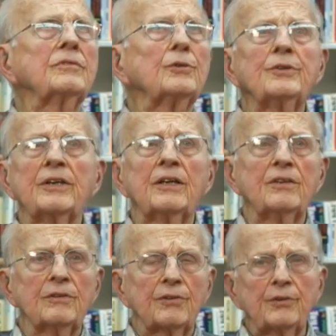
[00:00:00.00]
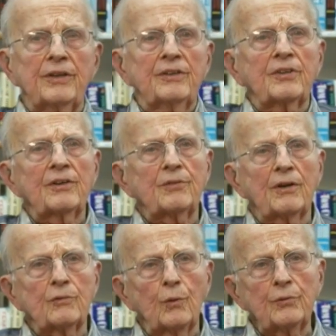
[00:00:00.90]
3 days after
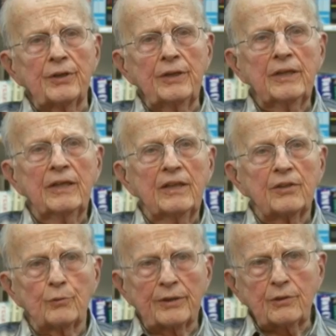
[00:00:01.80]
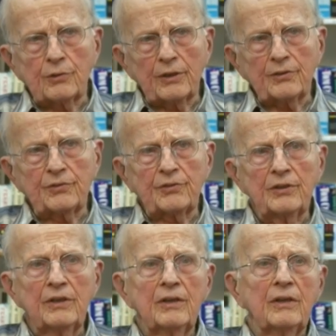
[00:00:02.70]
I was wounded, the Red Cross
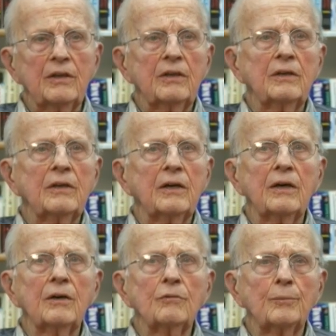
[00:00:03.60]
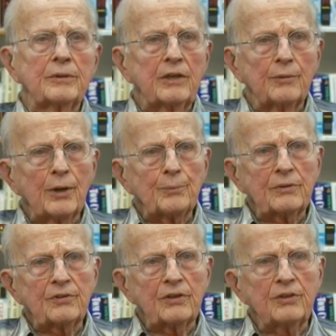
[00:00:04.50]
woman came up
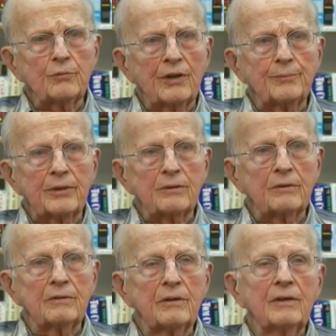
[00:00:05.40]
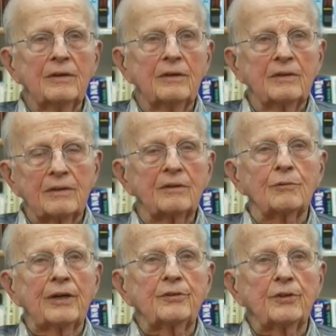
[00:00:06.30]
and said, do you want me to
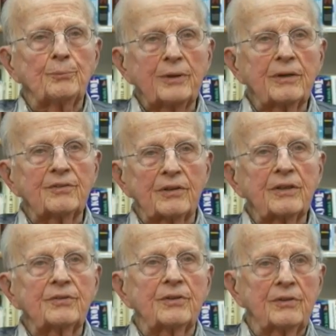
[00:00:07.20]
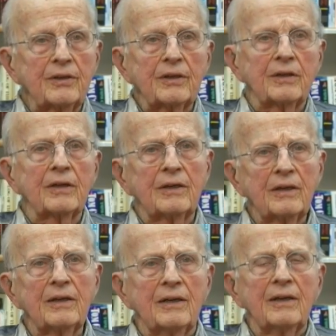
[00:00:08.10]
write to your parents? And I said, yeah.
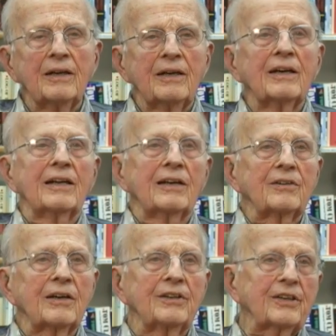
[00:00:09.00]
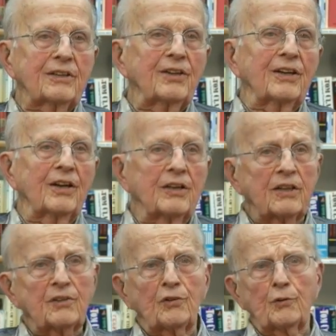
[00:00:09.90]
I dictated an
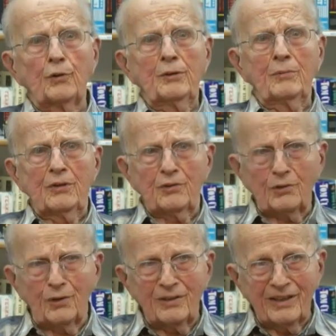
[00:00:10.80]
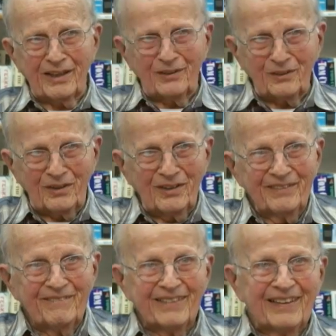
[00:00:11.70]
extremely short letter,
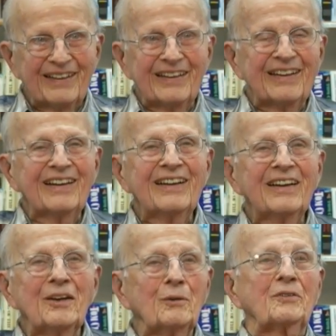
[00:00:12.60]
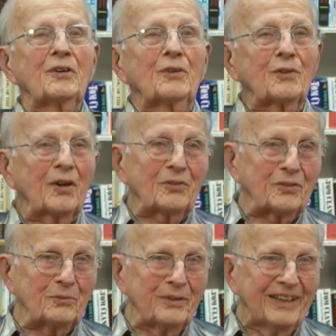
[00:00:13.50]
which
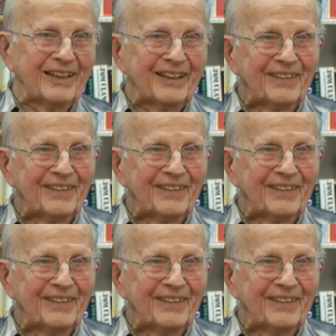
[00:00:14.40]
exhausted me.